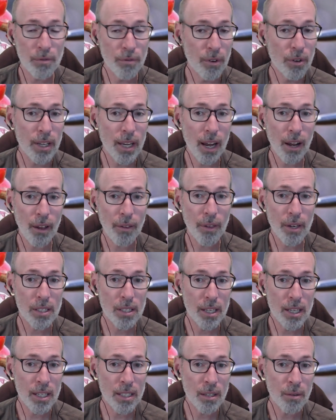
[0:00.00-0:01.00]
fully healthy
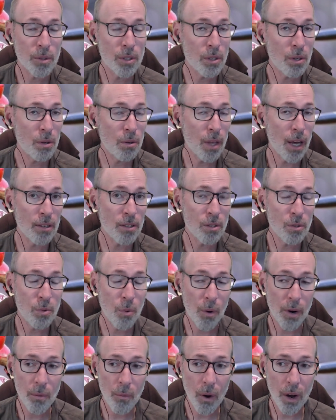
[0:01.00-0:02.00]
season was
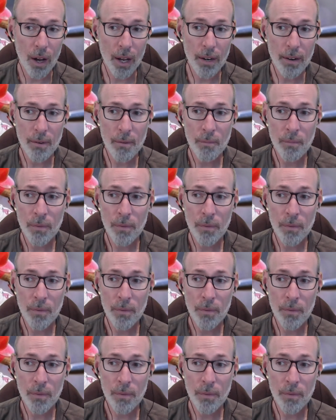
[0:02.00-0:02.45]
2021.